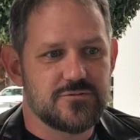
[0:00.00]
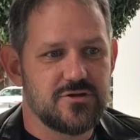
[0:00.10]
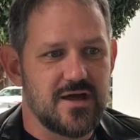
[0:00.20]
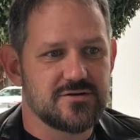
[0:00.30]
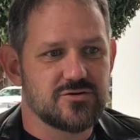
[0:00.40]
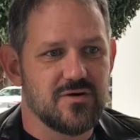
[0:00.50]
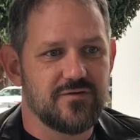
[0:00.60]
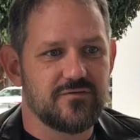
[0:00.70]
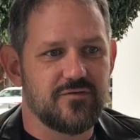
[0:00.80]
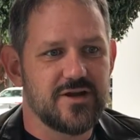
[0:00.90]
2,000 square
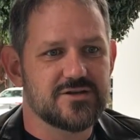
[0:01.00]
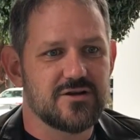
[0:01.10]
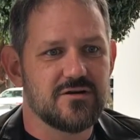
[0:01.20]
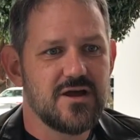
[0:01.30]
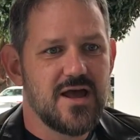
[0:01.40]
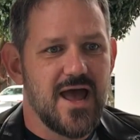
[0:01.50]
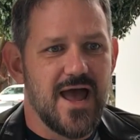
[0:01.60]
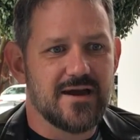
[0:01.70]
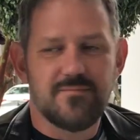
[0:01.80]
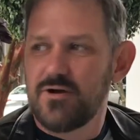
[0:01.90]
foot freezer,
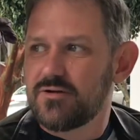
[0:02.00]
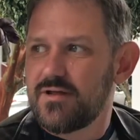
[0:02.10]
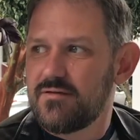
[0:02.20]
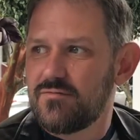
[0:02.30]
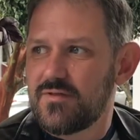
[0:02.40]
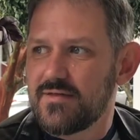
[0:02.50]
and a building